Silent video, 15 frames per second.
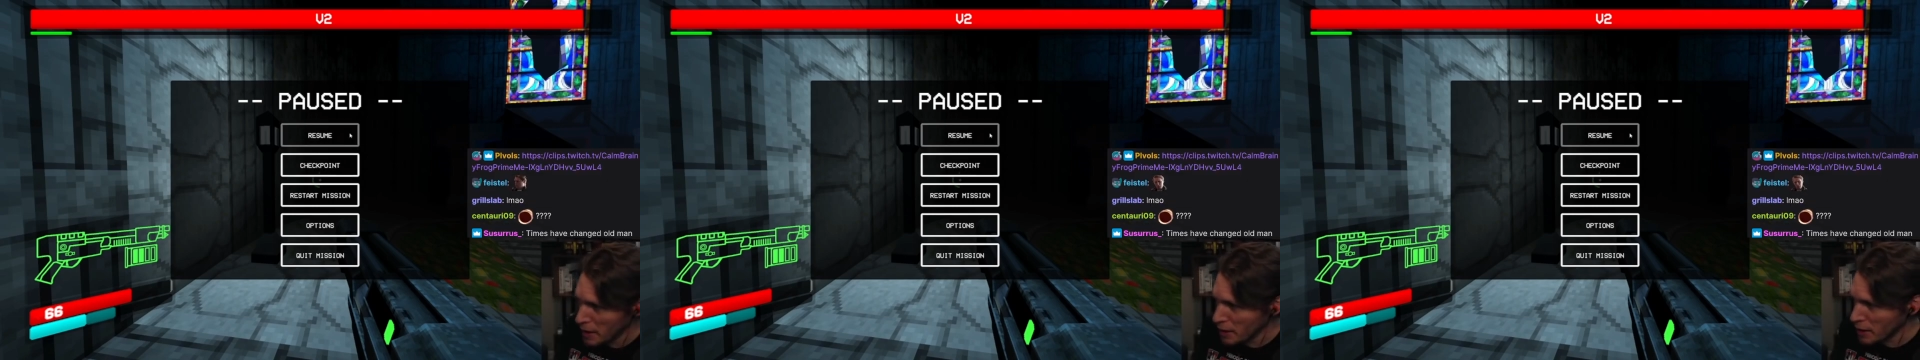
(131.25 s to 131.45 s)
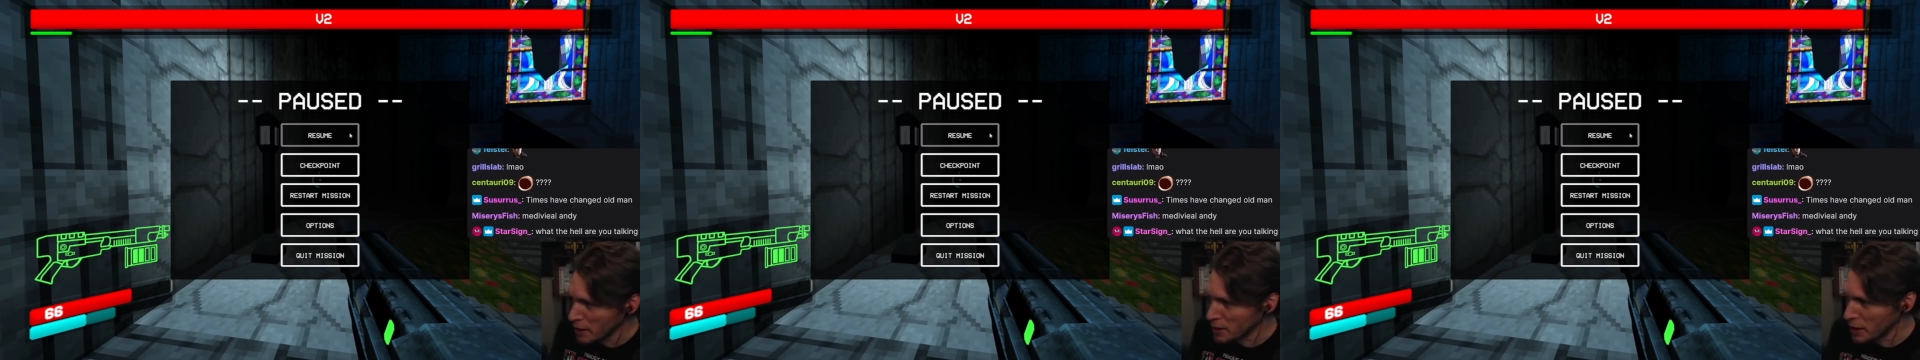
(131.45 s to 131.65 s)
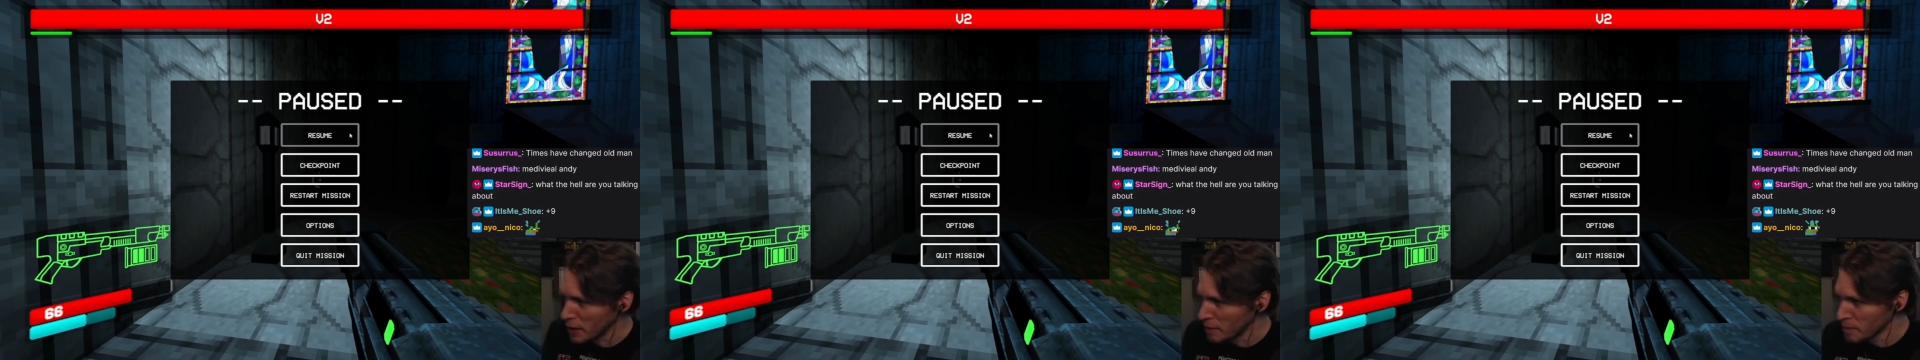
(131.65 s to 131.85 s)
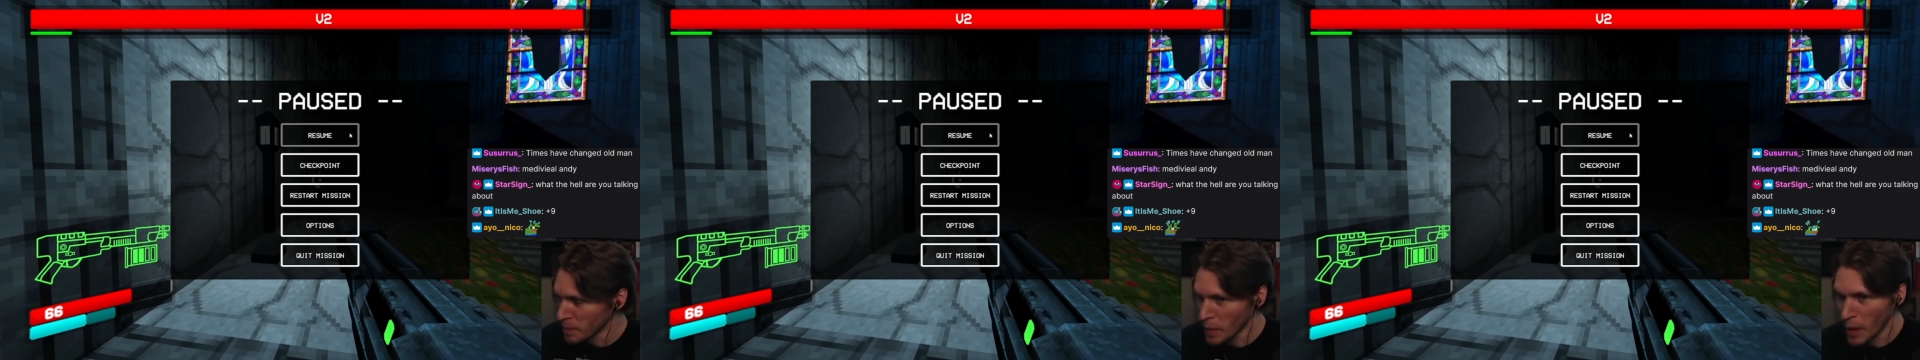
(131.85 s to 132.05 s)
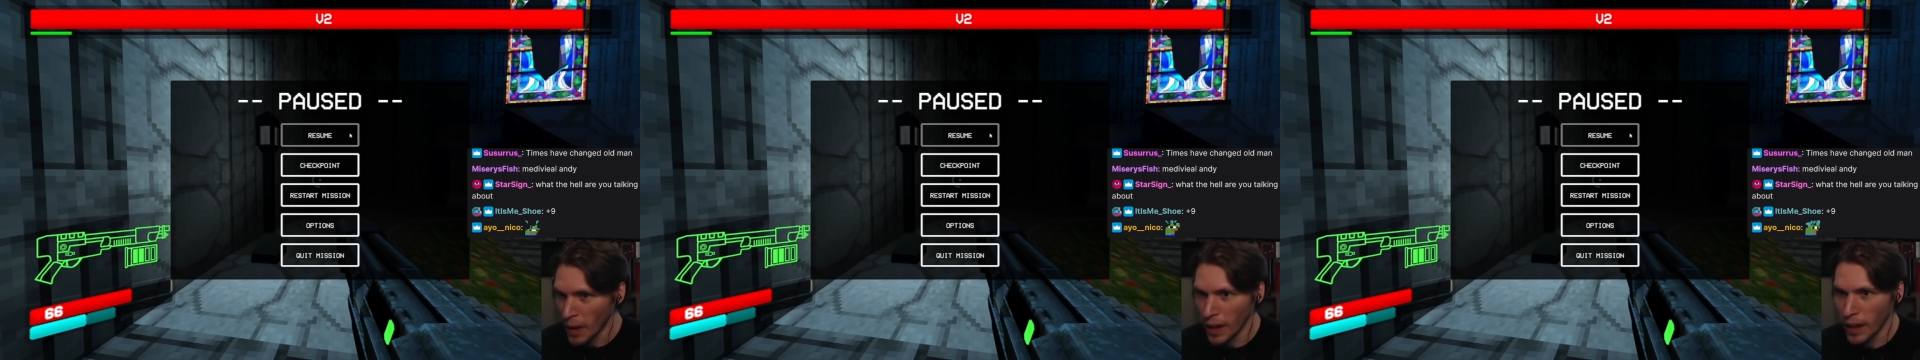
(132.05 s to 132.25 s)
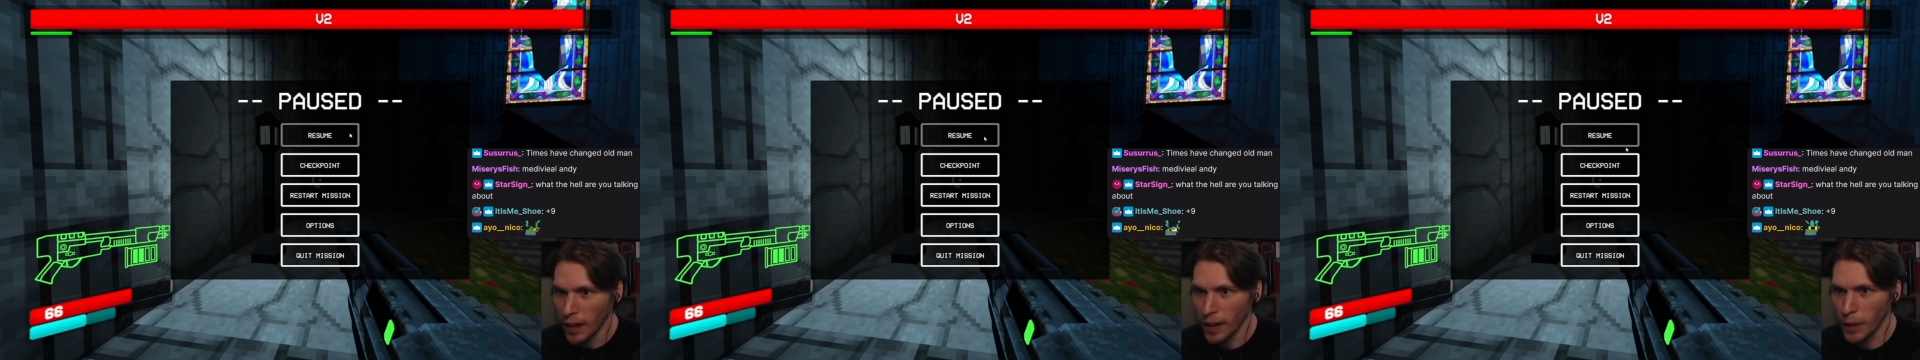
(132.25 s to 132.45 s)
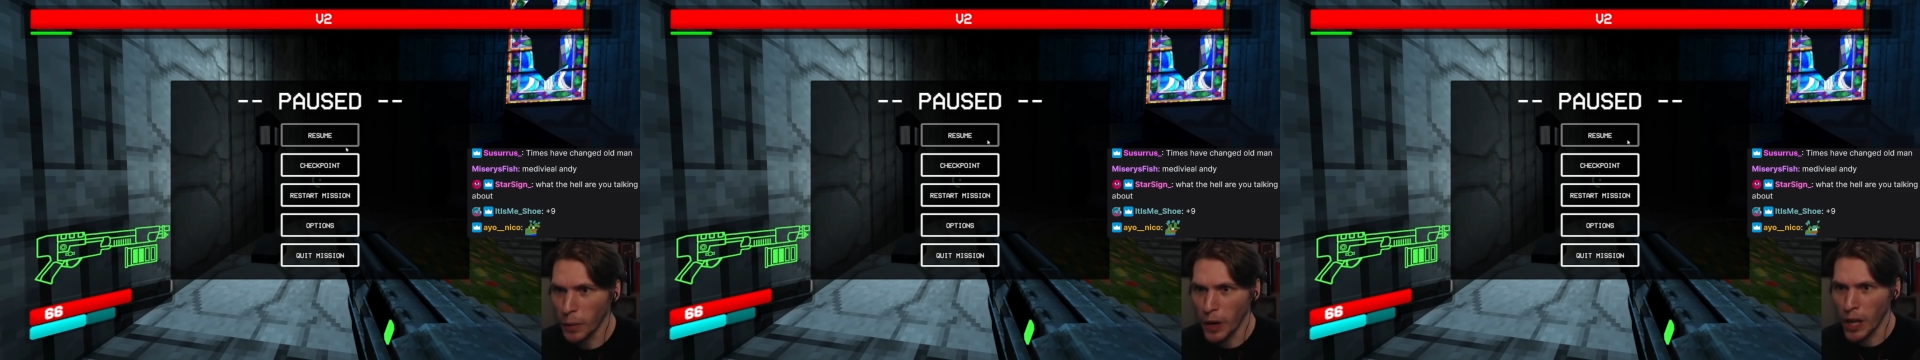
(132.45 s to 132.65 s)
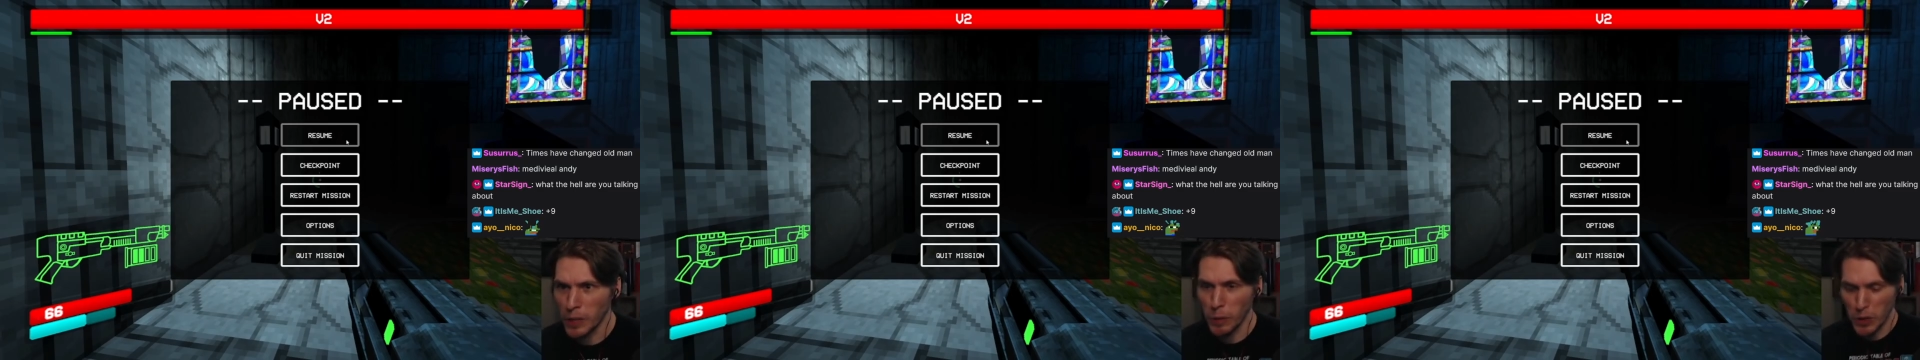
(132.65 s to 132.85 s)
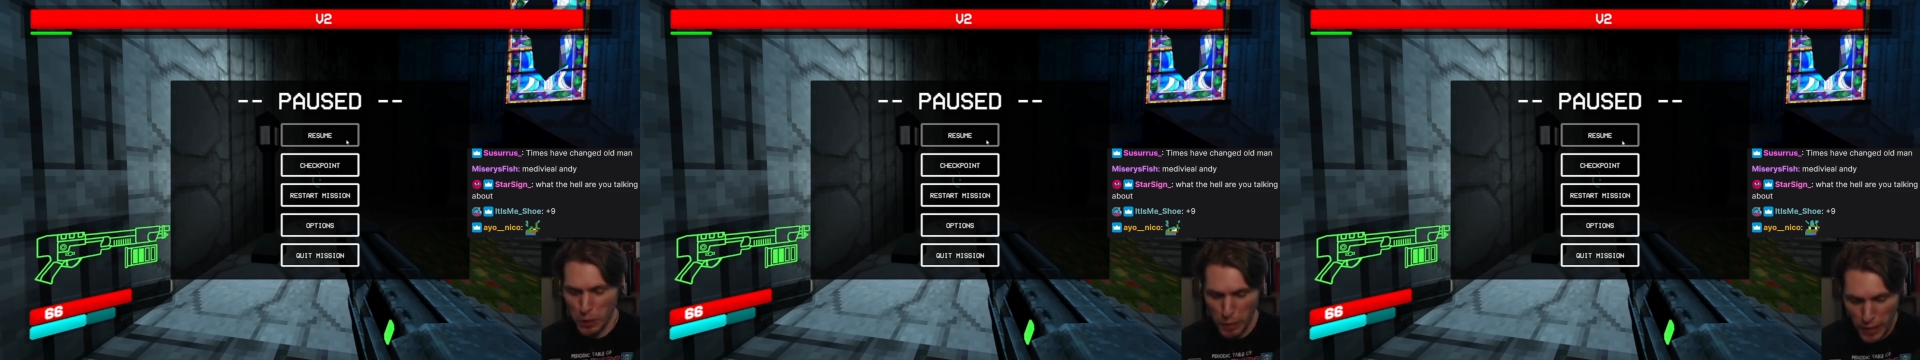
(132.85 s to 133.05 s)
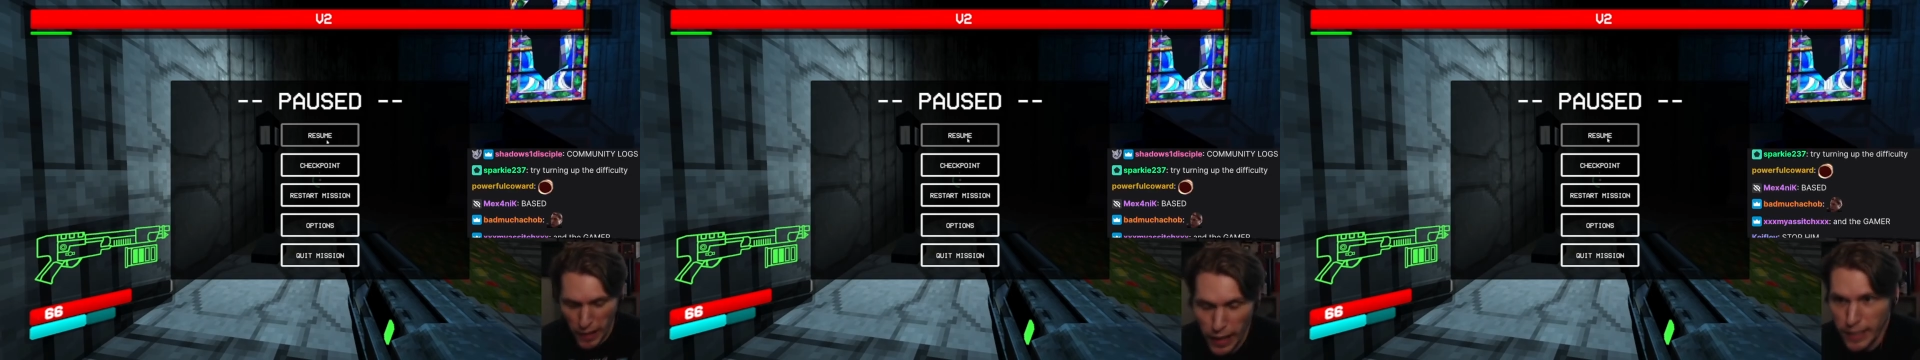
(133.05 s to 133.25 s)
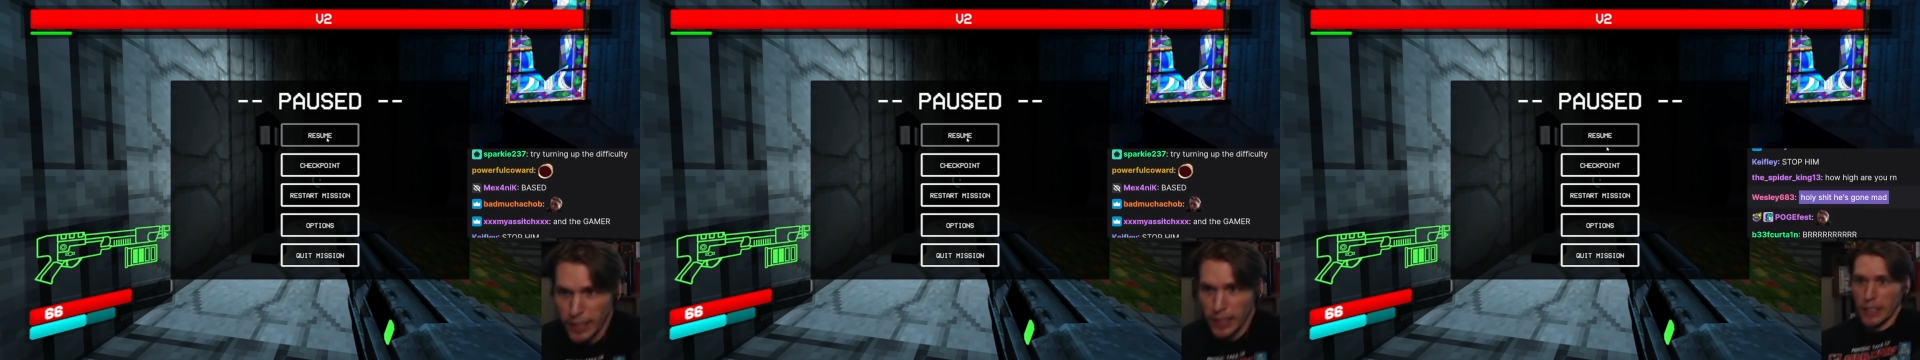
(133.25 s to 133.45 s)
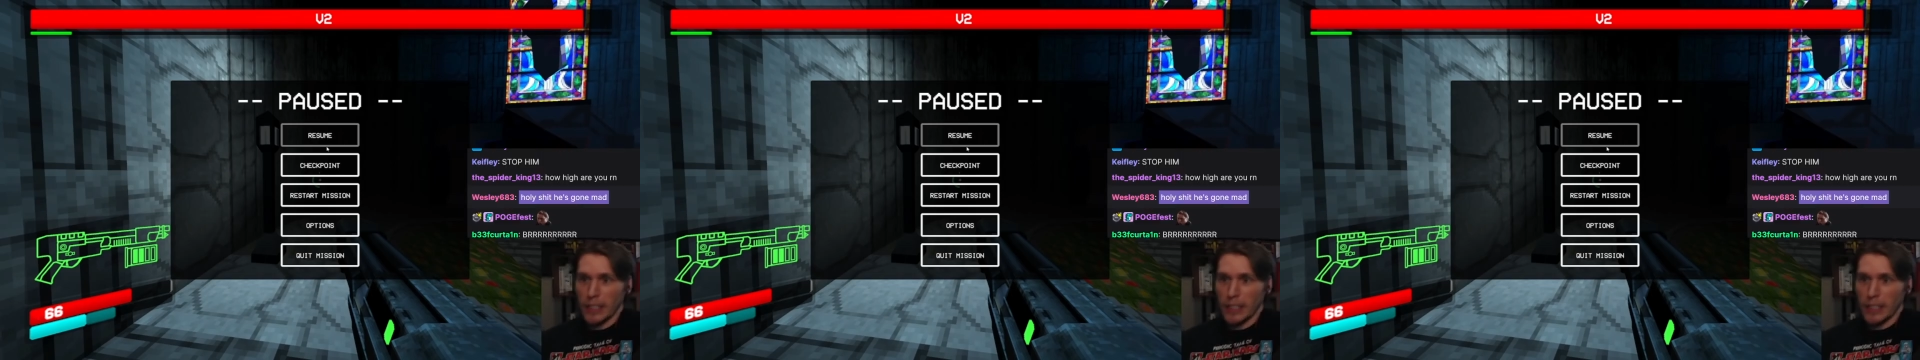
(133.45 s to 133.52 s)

Good to see you. We're not supposed to be like.